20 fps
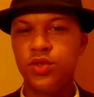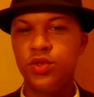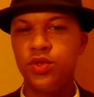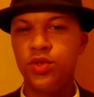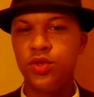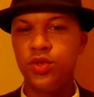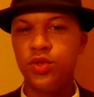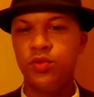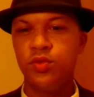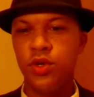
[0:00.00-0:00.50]
the
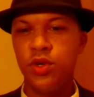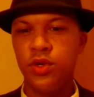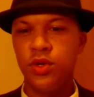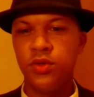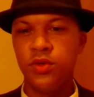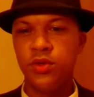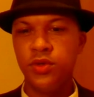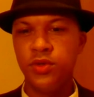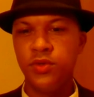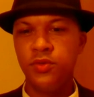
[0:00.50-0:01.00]

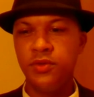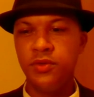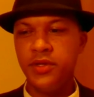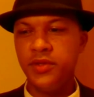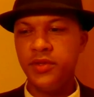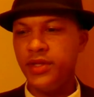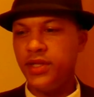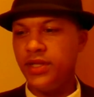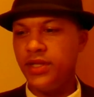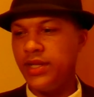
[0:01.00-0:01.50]
roller in the
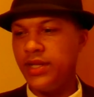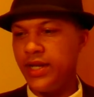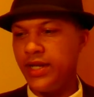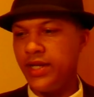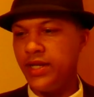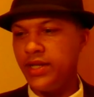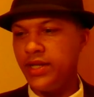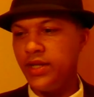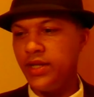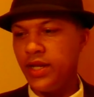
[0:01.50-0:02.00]
night,
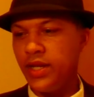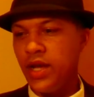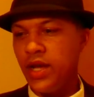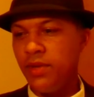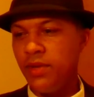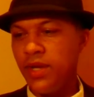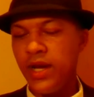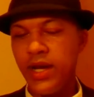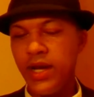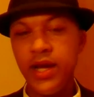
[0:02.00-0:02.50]

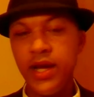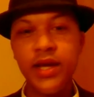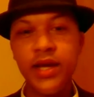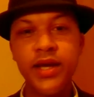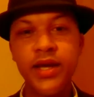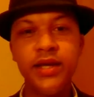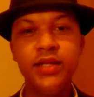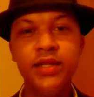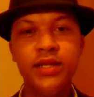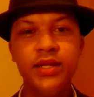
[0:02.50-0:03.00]

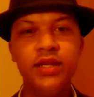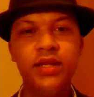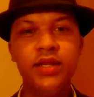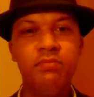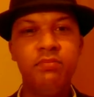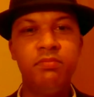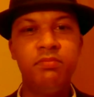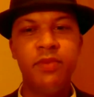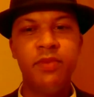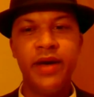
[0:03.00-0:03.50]
blinded
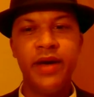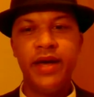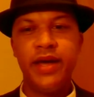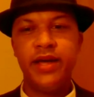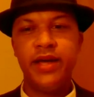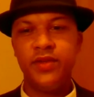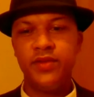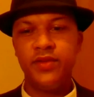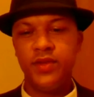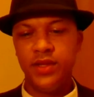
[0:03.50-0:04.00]
by the
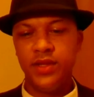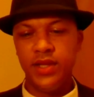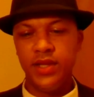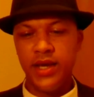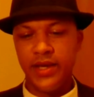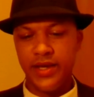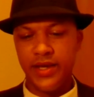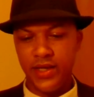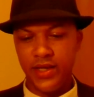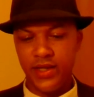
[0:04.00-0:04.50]

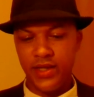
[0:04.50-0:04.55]
light.